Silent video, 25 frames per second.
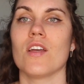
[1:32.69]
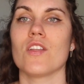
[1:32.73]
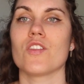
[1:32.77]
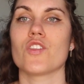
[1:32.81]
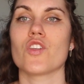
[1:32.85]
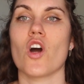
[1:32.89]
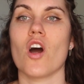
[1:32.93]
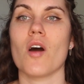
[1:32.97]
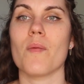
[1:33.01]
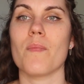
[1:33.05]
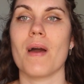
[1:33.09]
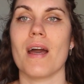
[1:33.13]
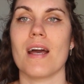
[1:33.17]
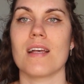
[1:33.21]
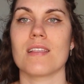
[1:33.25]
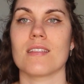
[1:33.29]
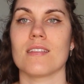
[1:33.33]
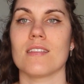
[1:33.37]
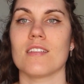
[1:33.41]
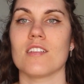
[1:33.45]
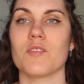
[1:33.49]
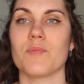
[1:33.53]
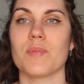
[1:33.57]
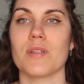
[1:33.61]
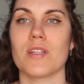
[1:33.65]
top has a
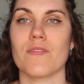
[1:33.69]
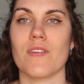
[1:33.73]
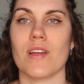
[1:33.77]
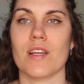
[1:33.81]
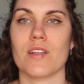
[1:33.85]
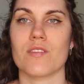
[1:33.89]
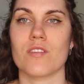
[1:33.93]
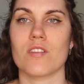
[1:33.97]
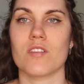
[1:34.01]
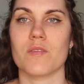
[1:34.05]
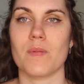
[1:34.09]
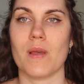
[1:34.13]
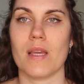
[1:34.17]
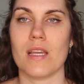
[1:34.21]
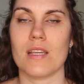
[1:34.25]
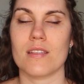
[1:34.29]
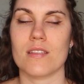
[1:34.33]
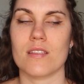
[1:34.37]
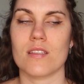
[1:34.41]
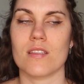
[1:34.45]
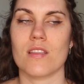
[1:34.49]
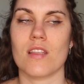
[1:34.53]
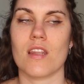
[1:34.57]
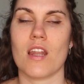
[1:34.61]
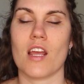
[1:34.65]
little bit of extra
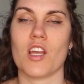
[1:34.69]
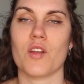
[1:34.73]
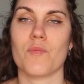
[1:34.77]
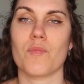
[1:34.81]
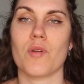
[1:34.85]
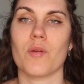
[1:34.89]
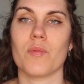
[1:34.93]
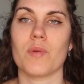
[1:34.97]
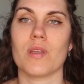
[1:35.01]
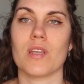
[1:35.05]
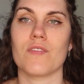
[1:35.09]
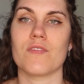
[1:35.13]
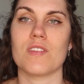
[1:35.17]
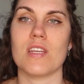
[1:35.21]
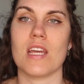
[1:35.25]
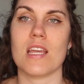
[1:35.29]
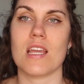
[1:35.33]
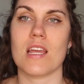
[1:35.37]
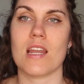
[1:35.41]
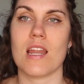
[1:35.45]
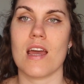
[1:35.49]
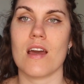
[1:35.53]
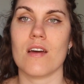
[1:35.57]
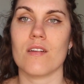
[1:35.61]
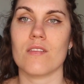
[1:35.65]
space that I could probably have
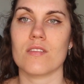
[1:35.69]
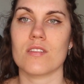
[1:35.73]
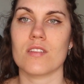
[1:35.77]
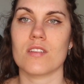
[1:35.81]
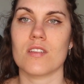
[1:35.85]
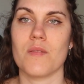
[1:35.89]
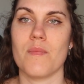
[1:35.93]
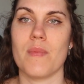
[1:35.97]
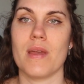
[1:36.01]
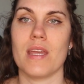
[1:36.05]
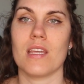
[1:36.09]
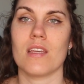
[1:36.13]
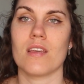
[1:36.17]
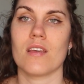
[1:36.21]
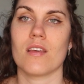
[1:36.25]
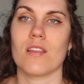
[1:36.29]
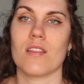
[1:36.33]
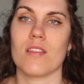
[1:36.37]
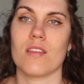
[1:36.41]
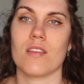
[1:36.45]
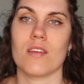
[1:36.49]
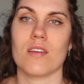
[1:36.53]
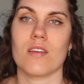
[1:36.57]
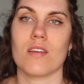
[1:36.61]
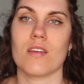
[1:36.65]
taken out to
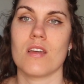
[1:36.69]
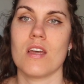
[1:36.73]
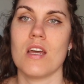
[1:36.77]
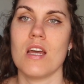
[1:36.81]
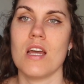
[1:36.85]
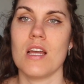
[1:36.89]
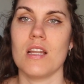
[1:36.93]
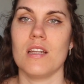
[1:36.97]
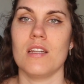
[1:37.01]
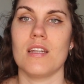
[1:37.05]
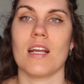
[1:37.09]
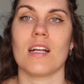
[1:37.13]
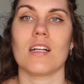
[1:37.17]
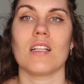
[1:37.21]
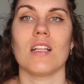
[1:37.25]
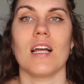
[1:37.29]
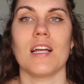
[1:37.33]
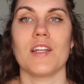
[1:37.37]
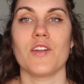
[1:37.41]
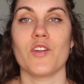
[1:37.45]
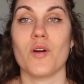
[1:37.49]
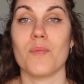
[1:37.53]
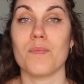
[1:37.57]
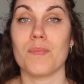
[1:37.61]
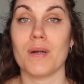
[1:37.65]
make the
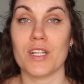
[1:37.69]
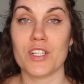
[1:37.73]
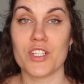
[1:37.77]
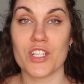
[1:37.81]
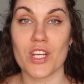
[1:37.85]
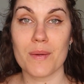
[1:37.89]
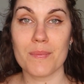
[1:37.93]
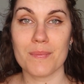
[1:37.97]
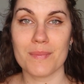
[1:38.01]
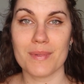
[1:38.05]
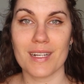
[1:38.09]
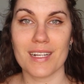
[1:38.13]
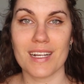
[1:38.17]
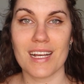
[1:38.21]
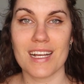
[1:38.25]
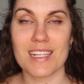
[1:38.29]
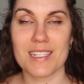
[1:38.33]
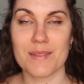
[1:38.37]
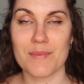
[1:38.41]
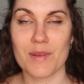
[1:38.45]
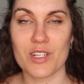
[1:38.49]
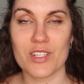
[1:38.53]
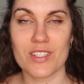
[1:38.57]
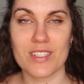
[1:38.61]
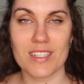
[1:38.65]
neckline not bunch up as
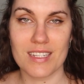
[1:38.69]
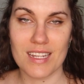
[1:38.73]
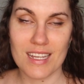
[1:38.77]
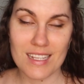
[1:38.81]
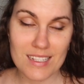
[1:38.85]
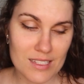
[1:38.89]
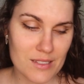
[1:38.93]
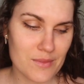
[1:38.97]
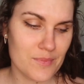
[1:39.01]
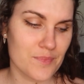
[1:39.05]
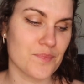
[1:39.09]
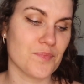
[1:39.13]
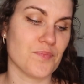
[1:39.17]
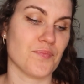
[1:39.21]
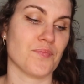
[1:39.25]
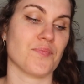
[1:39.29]
much as it does.